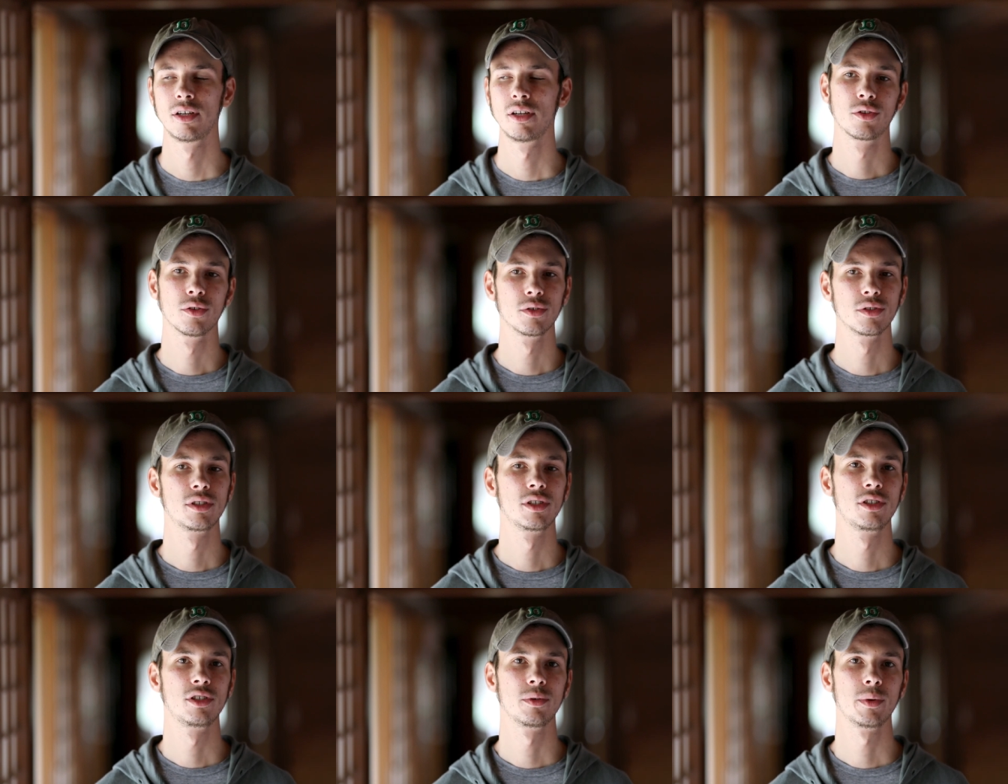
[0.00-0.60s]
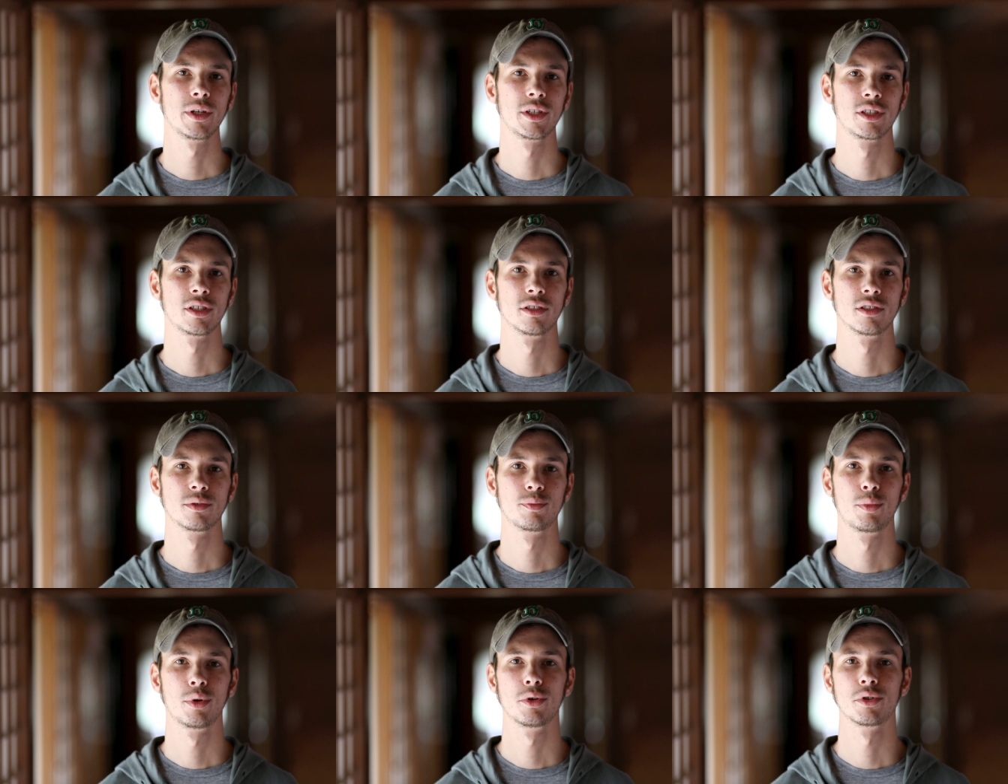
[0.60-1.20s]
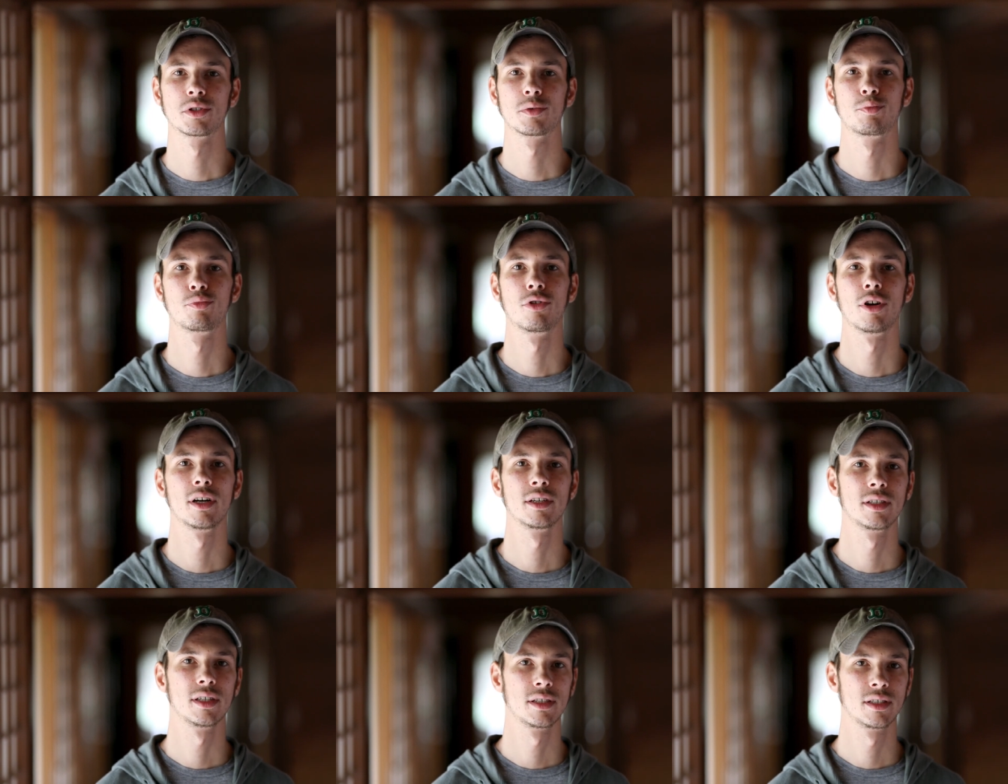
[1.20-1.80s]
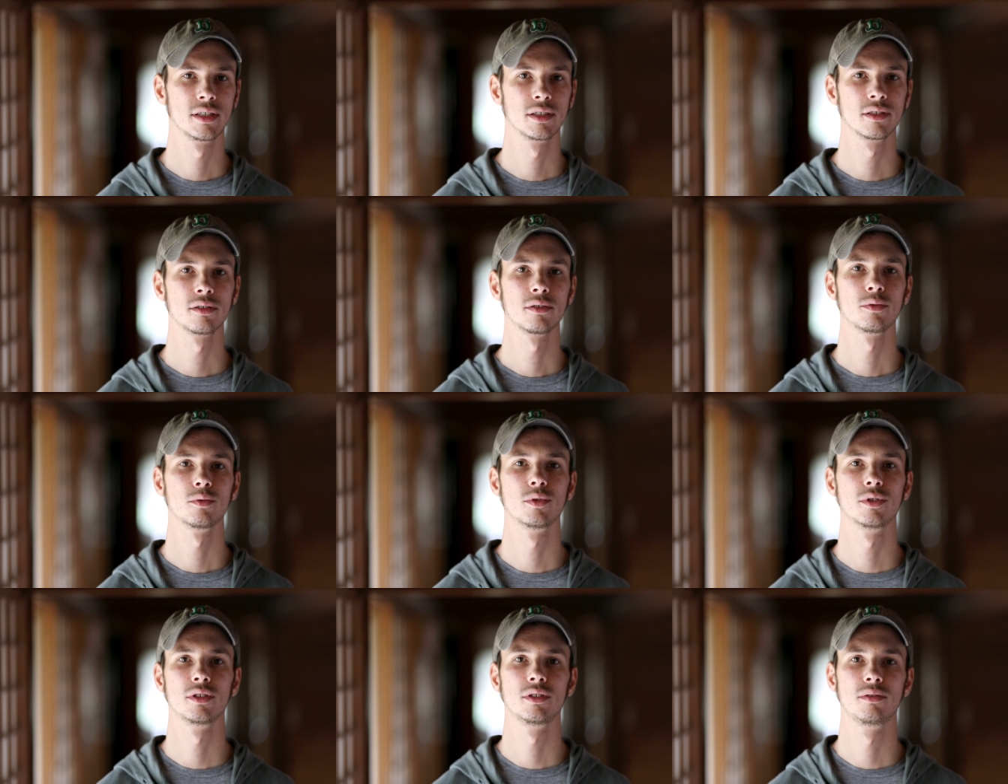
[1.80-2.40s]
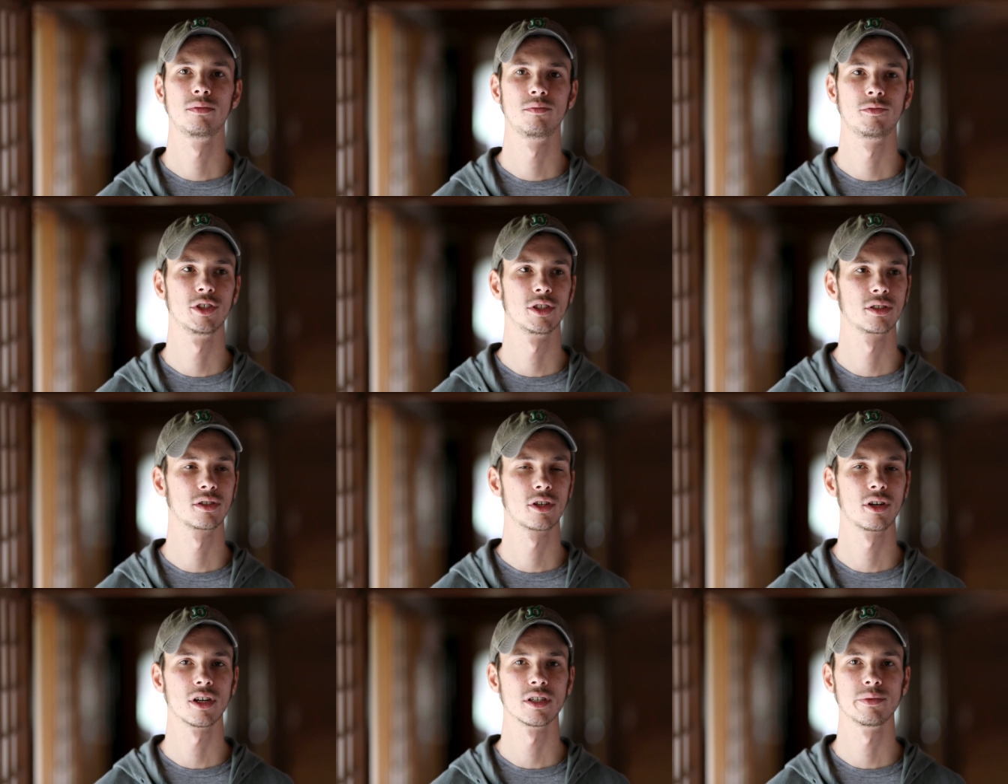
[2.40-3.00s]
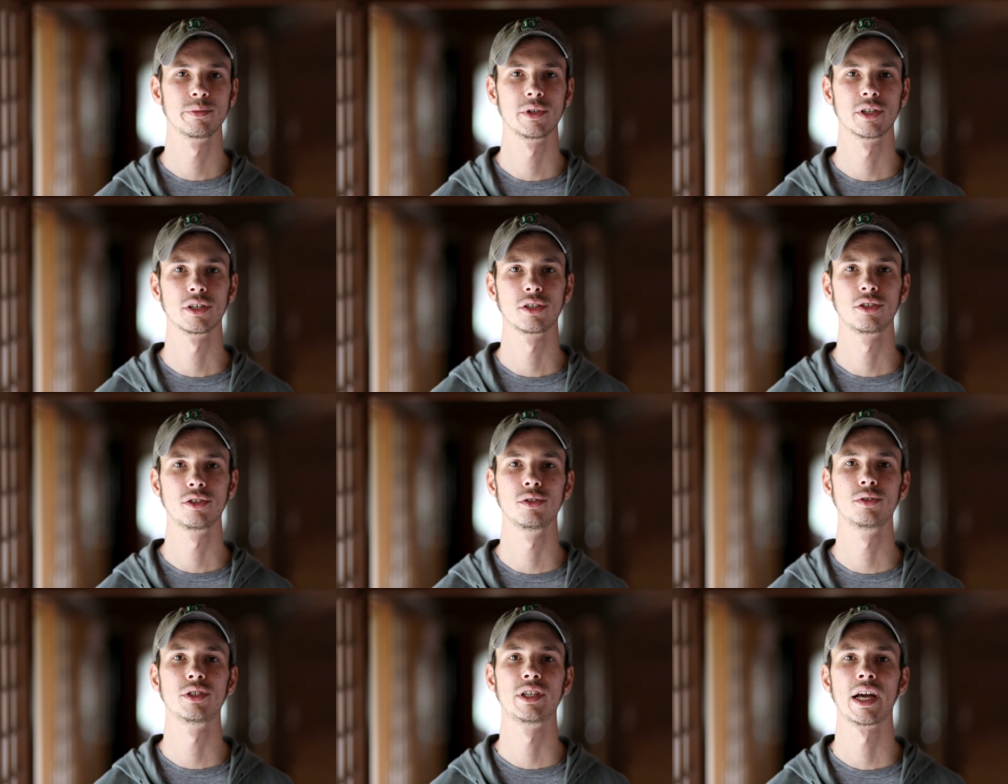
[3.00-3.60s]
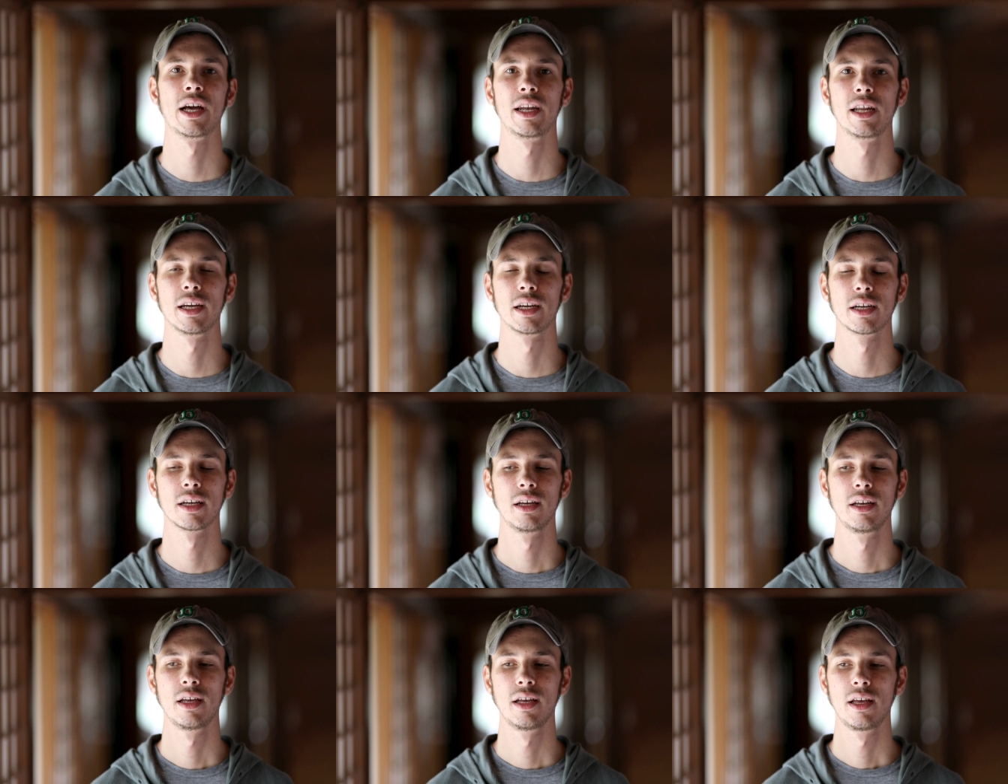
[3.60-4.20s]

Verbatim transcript: Those situations post-processing would just cause me a huge headache